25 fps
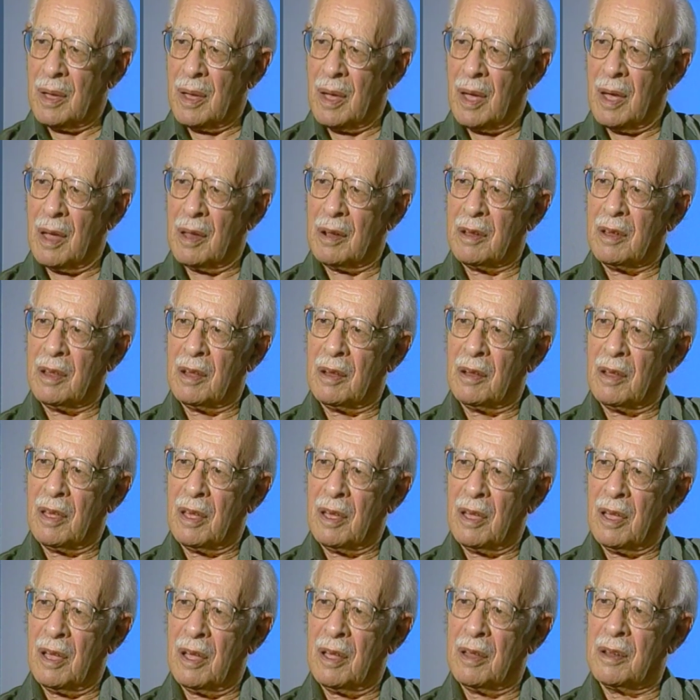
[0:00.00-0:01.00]
And
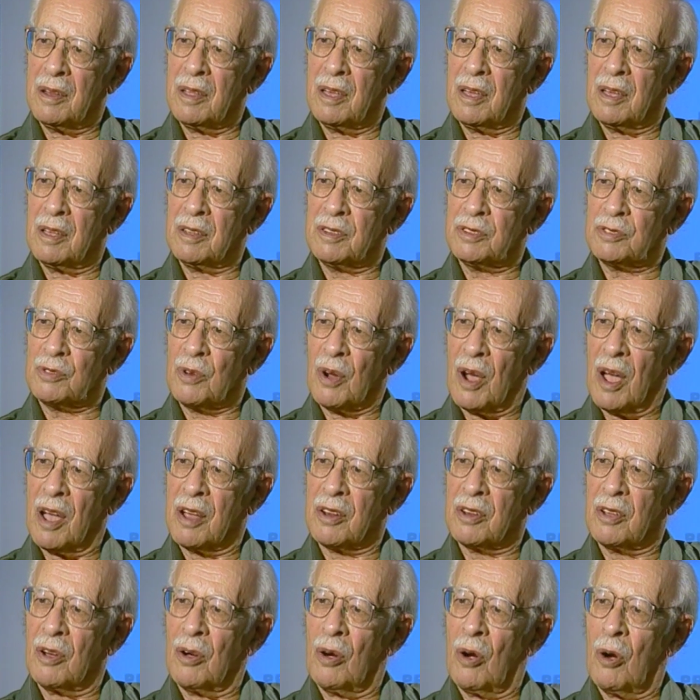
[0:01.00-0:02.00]
India is
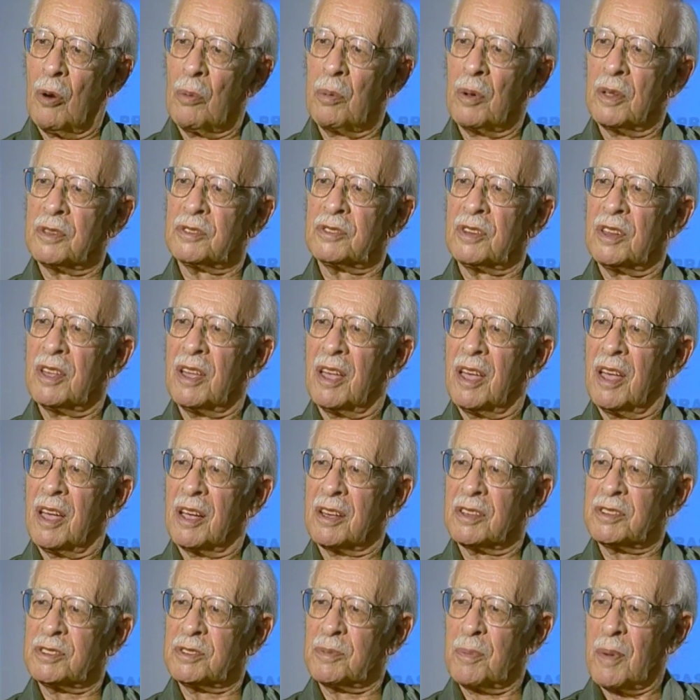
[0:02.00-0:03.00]
trying to hopelessly
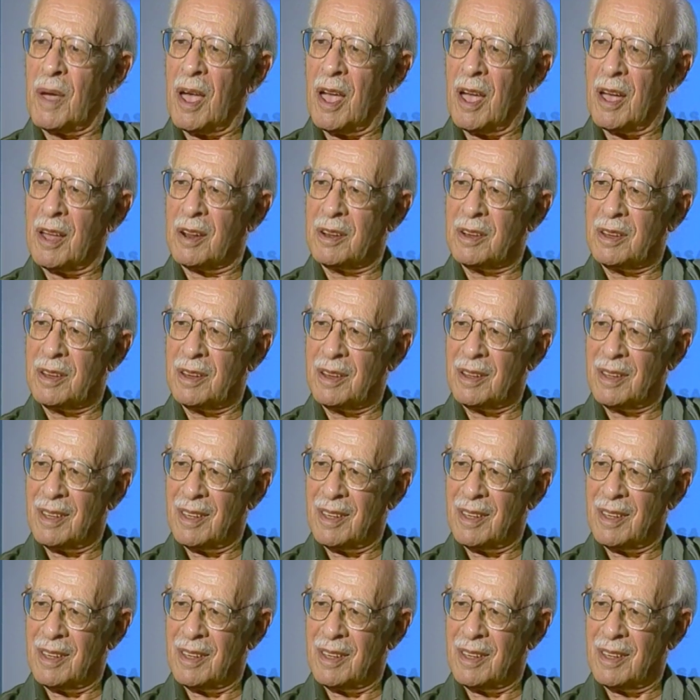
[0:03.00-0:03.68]
expand